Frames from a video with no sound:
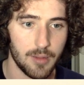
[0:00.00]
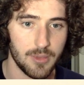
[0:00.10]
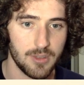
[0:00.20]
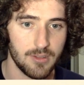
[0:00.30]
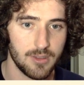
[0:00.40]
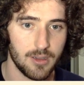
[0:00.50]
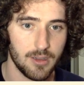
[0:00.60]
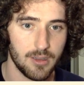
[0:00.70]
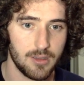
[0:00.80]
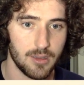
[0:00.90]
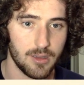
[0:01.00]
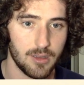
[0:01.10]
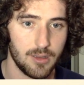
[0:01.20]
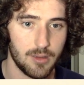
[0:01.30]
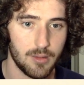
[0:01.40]
This was good to,
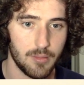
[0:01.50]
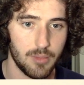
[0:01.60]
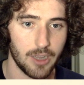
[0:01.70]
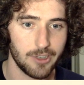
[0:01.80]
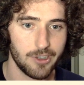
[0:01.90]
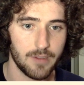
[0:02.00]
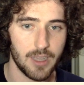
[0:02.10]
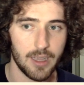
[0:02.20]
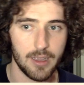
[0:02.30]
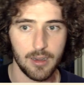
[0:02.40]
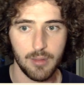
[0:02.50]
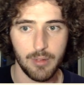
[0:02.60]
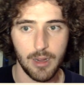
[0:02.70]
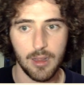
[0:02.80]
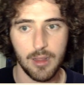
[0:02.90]
but I should have taken.
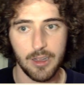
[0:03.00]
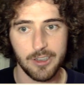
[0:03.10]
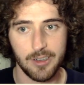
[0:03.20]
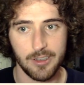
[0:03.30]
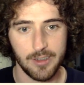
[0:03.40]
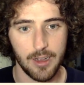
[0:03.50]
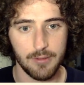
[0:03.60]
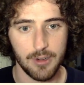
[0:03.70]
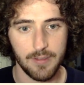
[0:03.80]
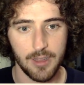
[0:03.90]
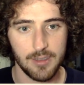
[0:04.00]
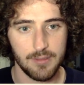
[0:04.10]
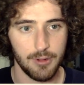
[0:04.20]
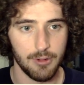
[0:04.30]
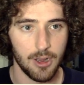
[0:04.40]
Apparently, I should have just gotten rid of
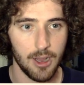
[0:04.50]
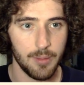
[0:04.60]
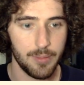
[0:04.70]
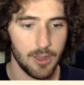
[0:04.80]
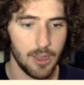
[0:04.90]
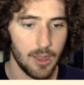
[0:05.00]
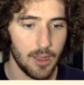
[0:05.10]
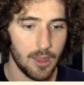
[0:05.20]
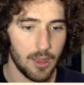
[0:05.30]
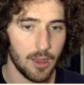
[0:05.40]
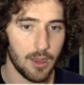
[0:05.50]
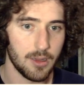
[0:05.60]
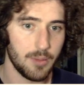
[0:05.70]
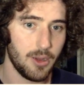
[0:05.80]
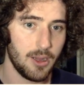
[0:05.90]
this. We're up
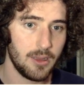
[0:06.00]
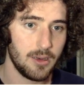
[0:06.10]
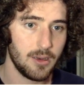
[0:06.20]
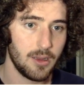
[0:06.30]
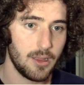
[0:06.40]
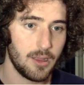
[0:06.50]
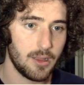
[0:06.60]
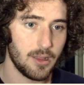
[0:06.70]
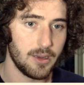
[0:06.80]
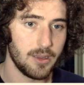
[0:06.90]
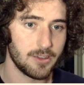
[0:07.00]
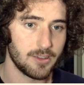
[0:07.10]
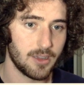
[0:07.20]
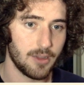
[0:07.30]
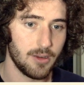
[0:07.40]
a pawn. The idea is just
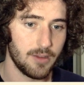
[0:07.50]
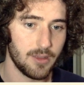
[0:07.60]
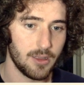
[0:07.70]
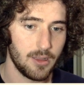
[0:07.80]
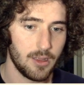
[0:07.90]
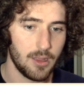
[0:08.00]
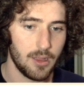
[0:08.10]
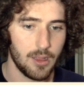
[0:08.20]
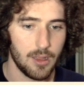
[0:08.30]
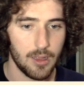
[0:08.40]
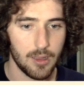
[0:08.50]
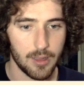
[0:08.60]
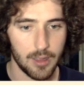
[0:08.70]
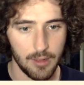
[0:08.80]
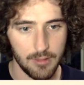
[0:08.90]
to get rid of it.
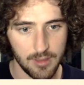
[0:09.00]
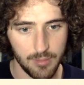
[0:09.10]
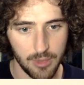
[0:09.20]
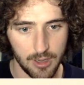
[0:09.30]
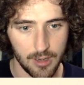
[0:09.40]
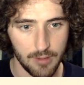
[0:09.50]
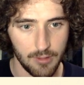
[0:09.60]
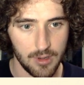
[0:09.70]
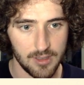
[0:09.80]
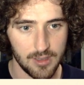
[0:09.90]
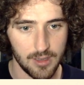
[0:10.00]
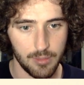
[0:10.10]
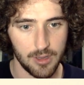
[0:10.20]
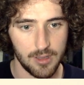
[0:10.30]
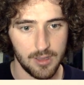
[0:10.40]
Okay, that was a blunder. It wanted us to
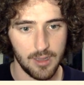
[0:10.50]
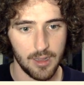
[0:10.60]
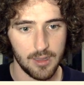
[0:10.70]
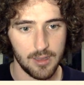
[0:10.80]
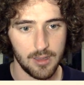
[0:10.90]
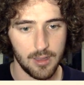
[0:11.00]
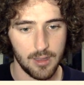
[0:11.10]
protect.